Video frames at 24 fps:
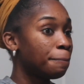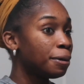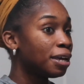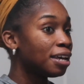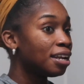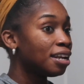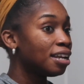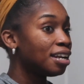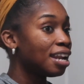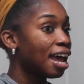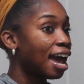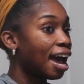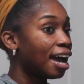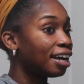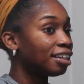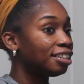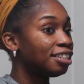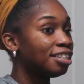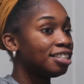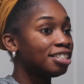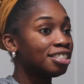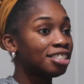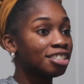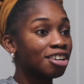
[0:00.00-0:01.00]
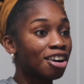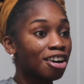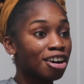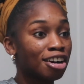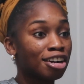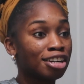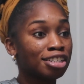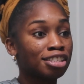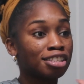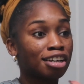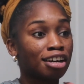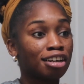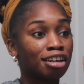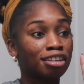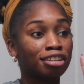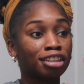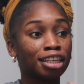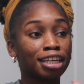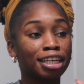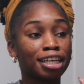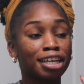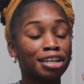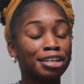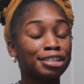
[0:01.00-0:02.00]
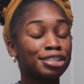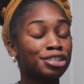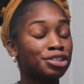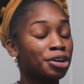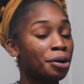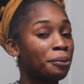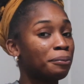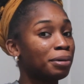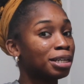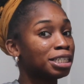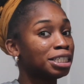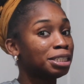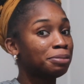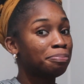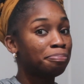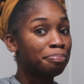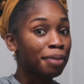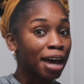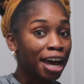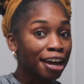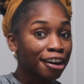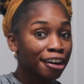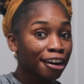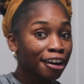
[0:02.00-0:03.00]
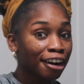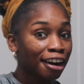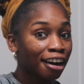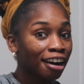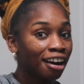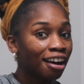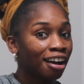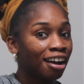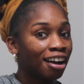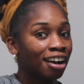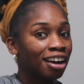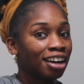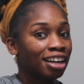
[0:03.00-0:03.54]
pitted acne scars are looking so much better.